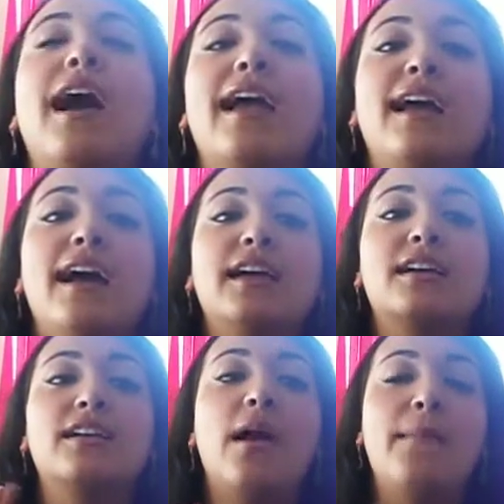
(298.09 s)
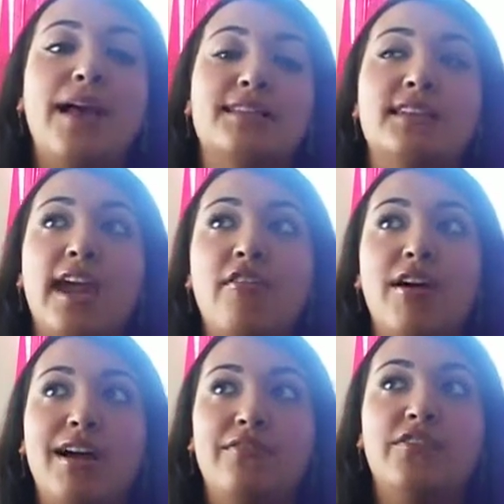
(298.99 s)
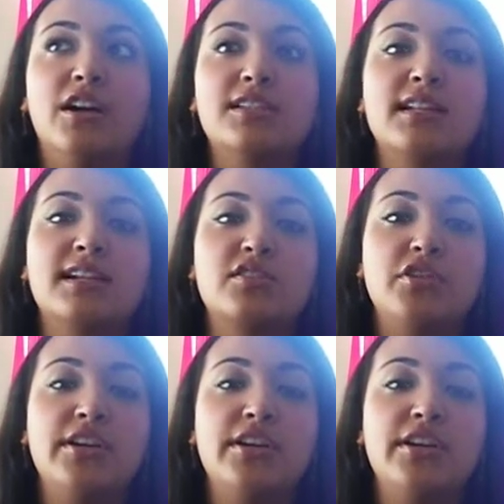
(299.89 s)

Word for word: I got a mascara first, and I